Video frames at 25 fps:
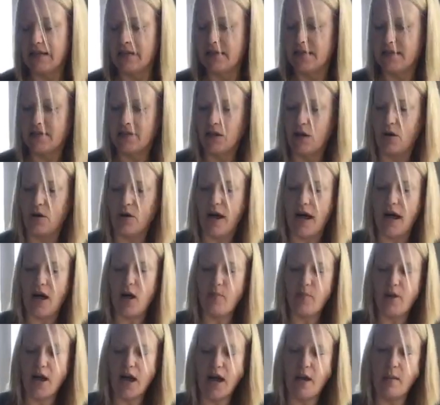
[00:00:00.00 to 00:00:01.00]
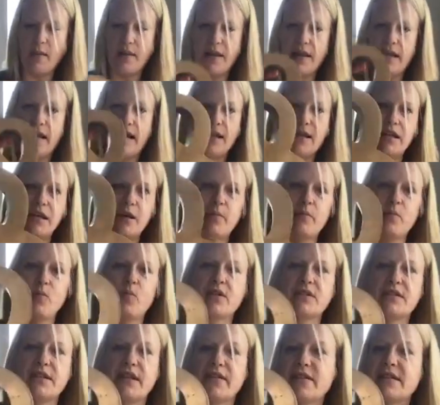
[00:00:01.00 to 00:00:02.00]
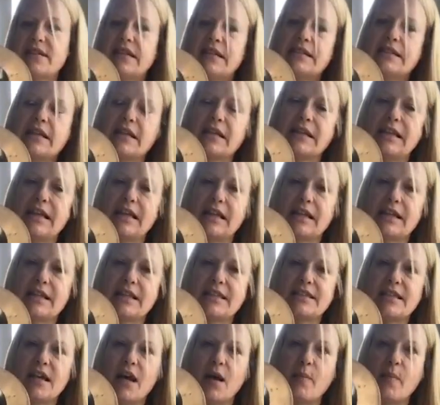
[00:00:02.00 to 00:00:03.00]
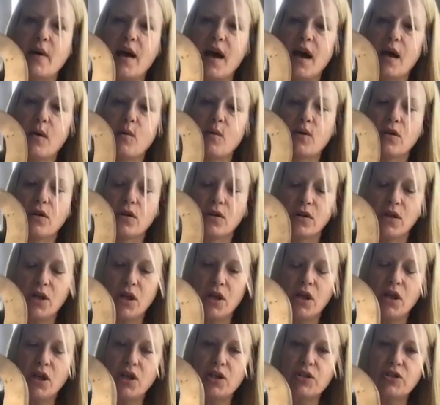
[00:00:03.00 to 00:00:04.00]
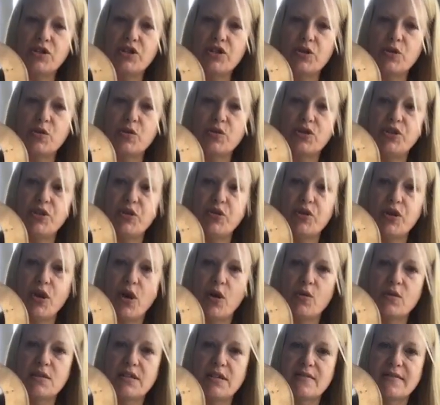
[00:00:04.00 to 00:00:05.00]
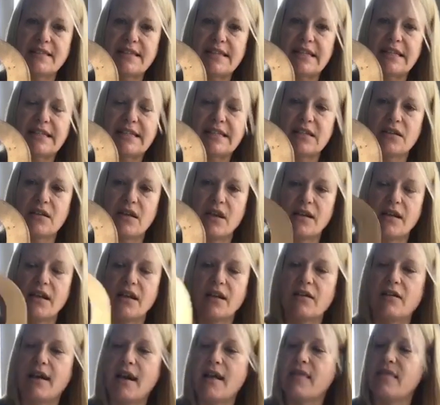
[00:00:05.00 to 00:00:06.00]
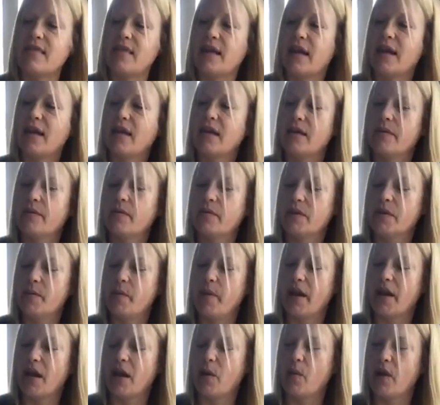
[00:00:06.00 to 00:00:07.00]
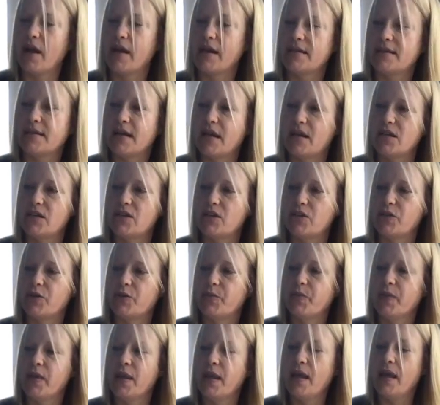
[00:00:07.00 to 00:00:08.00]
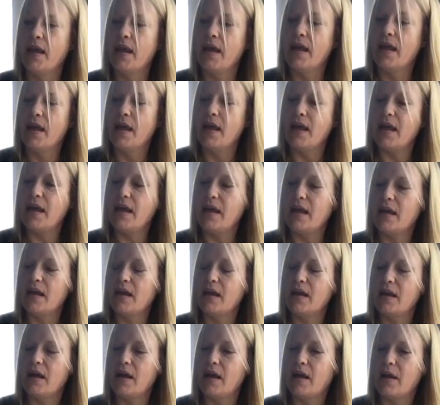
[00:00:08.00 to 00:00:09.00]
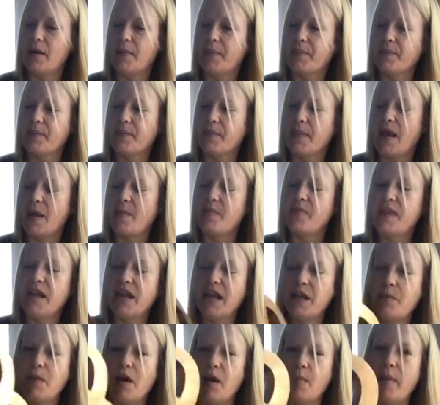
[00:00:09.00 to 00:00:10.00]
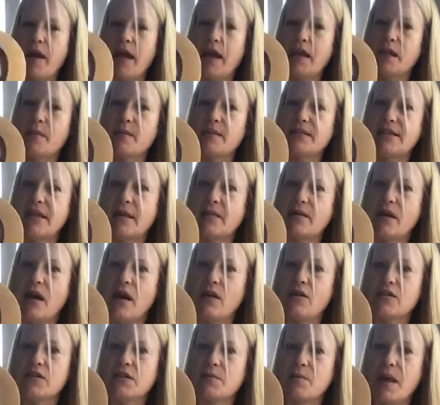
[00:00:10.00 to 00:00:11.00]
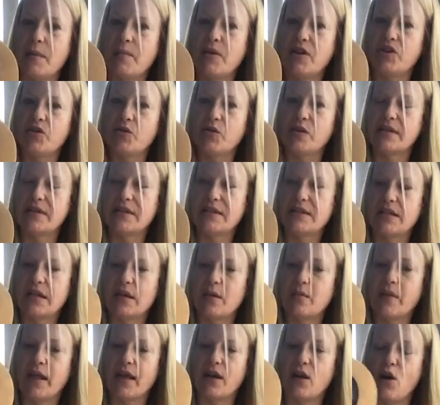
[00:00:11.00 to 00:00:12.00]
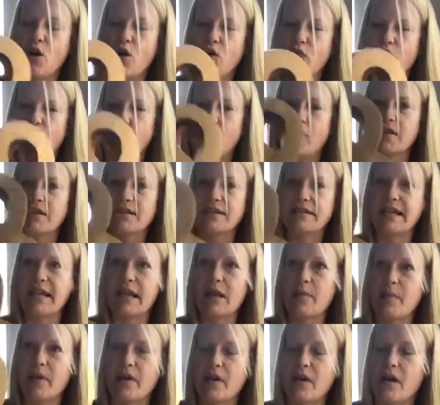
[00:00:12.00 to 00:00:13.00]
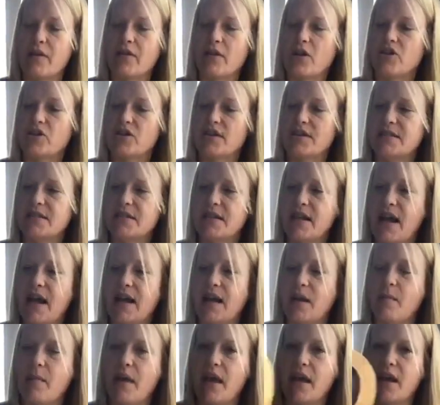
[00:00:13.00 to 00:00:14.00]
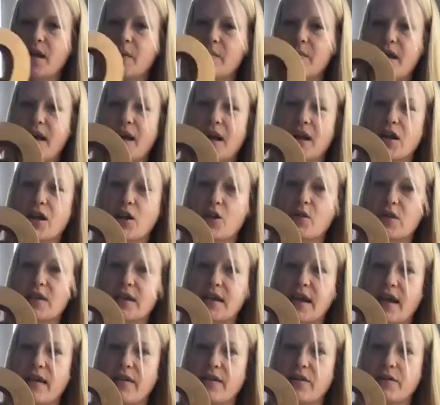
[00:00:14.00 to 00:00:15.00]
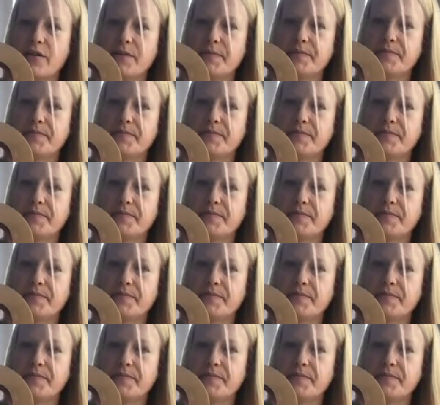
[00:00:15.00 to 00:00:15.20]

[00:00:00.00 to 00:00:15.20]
So I'll probably end up, once I get done cleaning this up, I will do 2 coats of slick stick on here, I think, depending on what I decide to do. And I'm thinking about painting the same colors and maybe doing some, like, overall stamping on there, just to kind of make them kind of go together.